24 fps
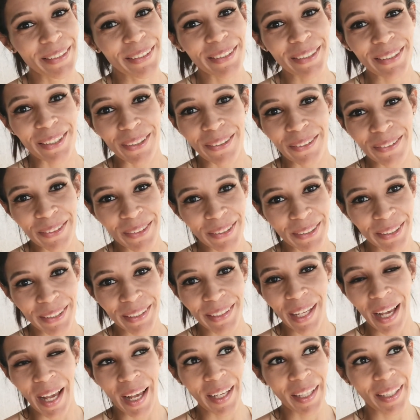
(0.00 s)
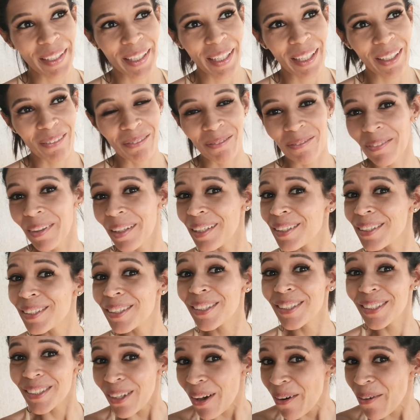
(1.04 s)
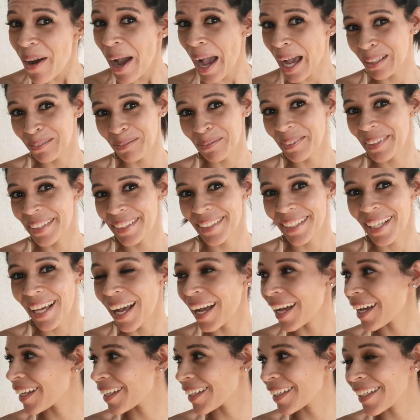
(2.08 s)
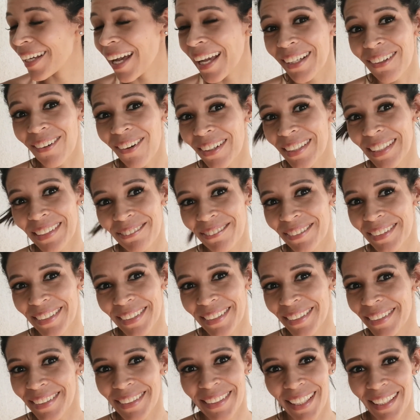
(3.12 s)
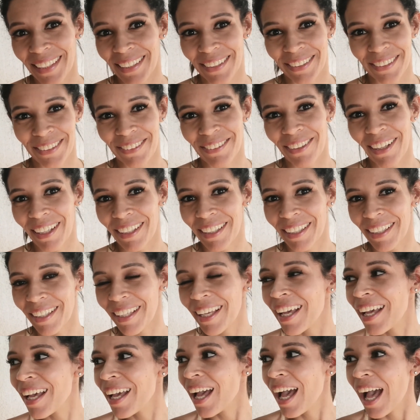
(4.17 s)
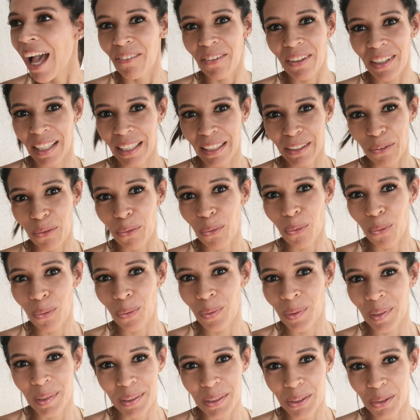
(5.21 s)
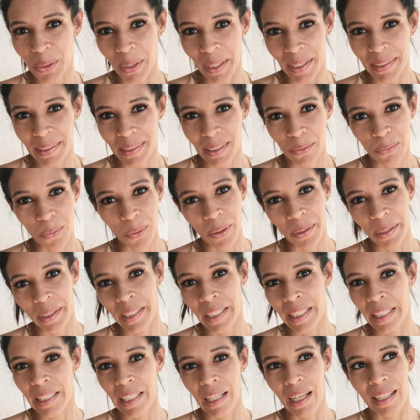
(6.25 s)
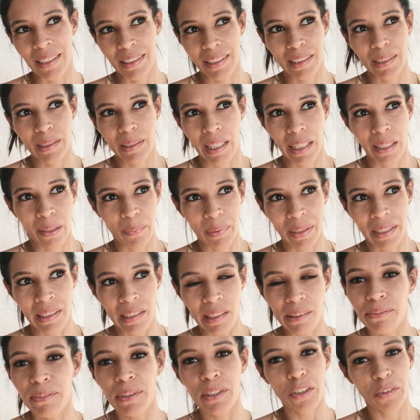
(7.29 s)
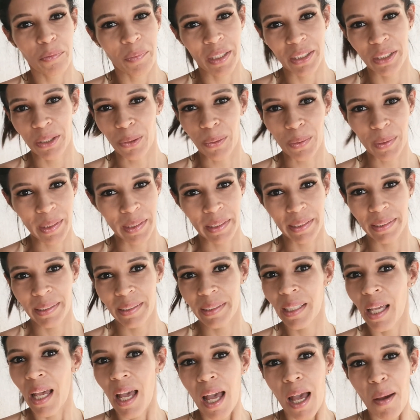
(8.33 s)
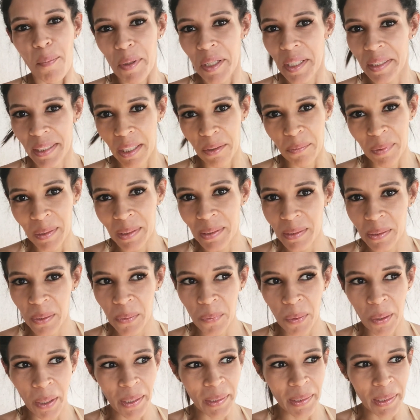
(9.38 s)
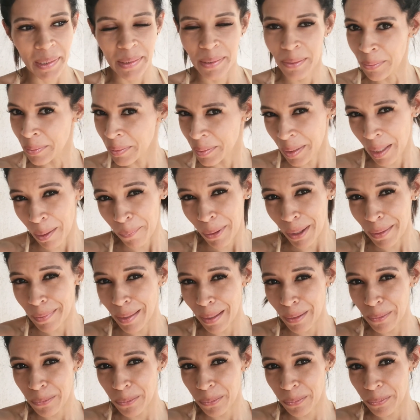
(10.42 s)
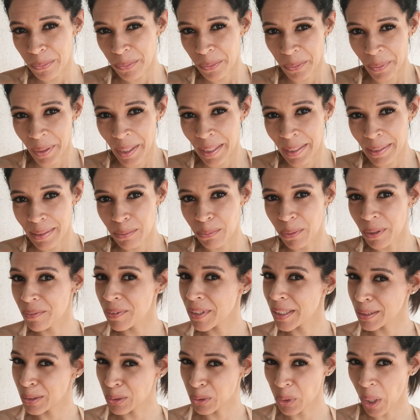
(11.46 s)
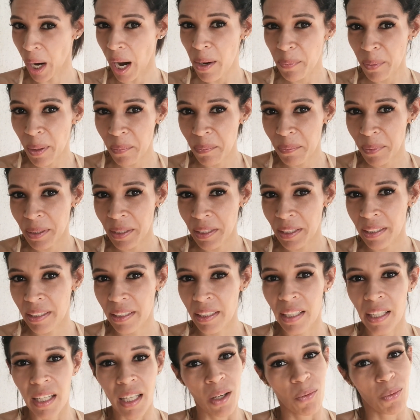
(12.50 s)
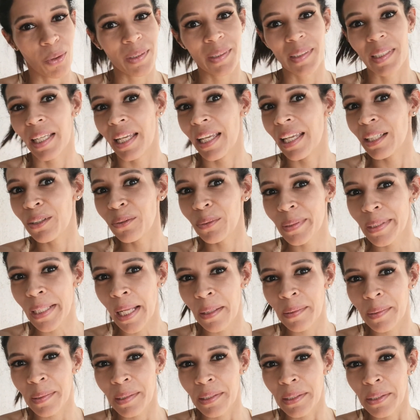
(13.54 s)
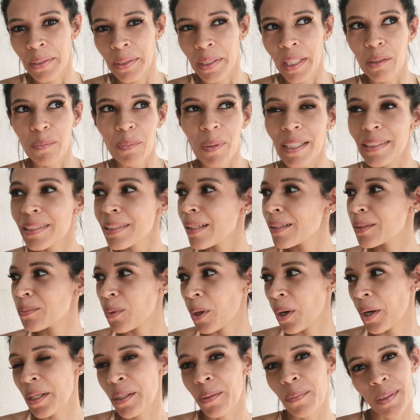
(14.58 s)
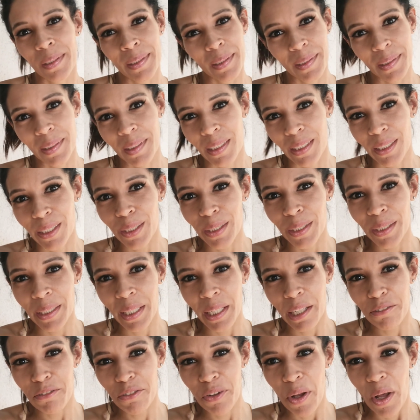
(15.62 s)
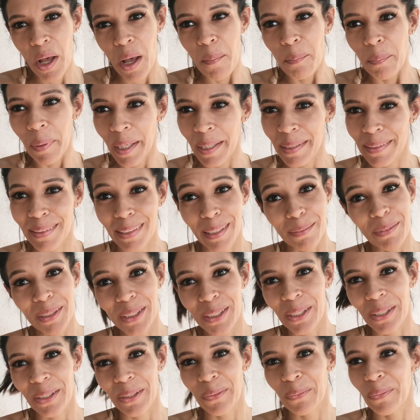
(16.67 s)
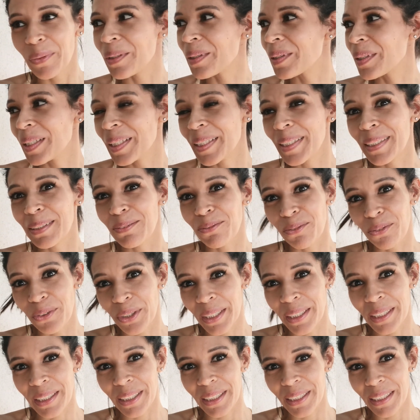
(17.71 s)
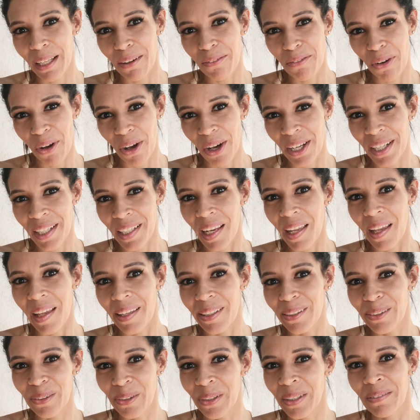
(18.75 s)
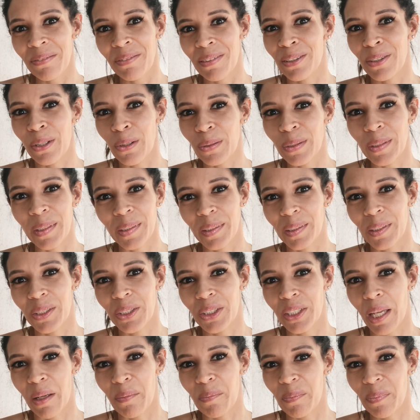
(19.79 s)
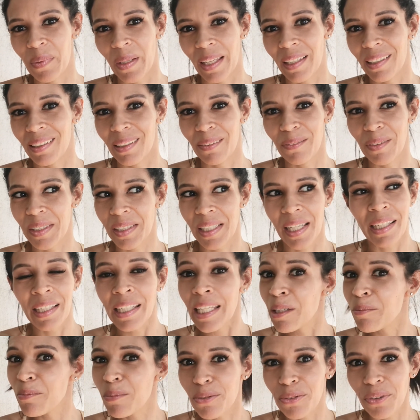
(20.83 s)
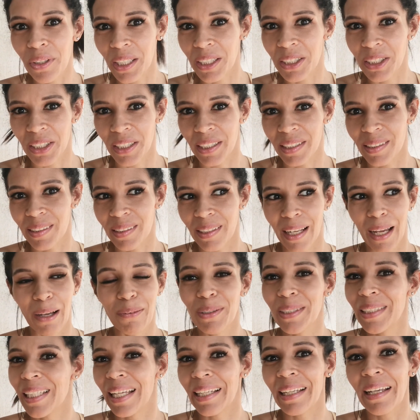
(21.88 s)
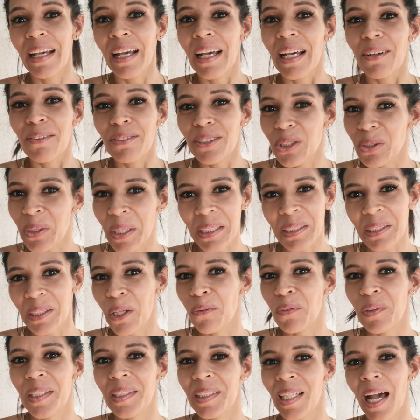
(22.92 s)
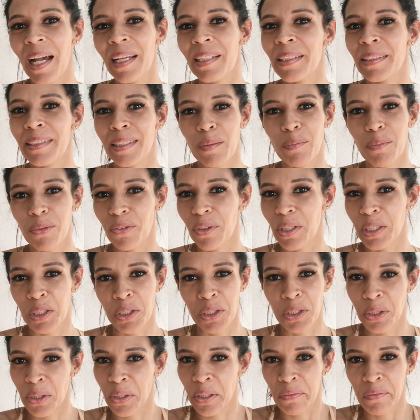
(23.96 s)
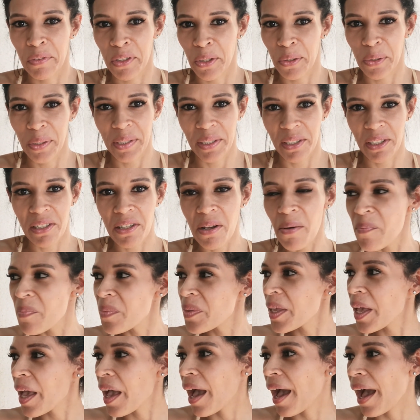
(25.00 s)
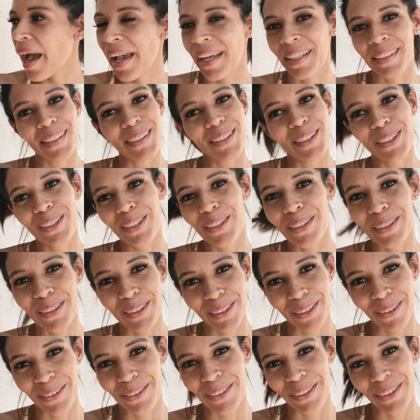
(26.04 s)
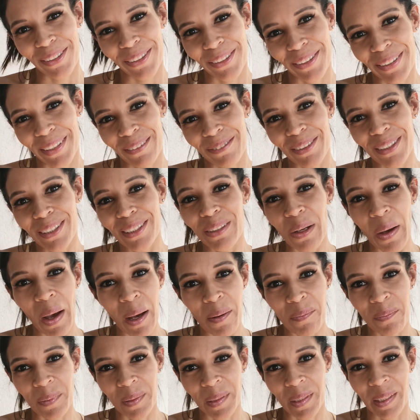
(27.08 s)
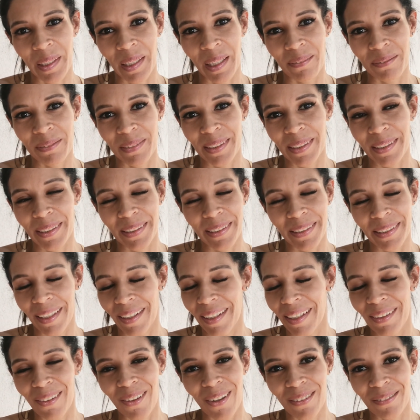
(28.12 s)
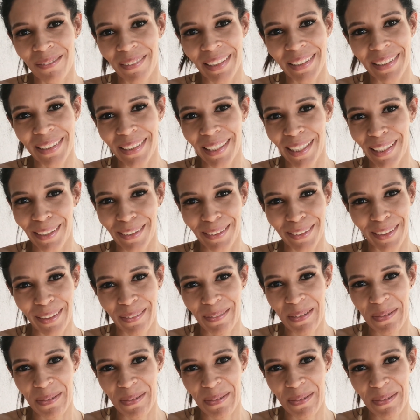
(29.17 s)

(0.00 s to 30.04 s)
so good. I am so happy. I can't even tell you. Like, I feel like all the stress and worry has just like been lifted off my shoulders, because I've been so worried that it's not going to come out that great. What if it doesn't dry properly? What's the end result going to look like? Plus I was worried it wasn't circular enough. But let me show you, with this fringe stuff on, you don't even notice the shape. Like, if there's any imperfections that I was like stressing over, the tiniest imperfections, you don't even notice it. And it just looks so good. I'm just so happy. Yeah, I can't wait to take it to them